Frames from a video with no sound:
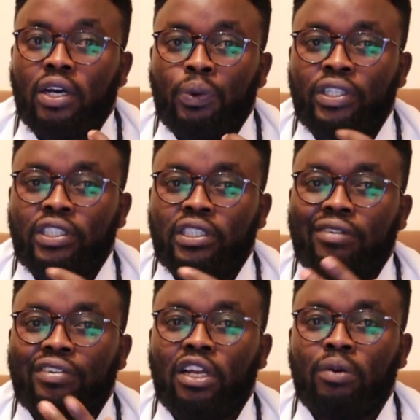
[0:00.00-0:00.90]
which
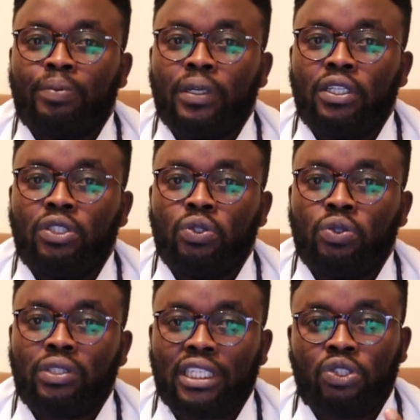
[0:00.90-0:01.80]
develop into
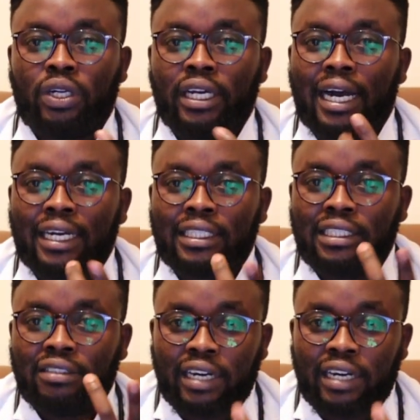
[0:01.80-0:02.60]
sexually active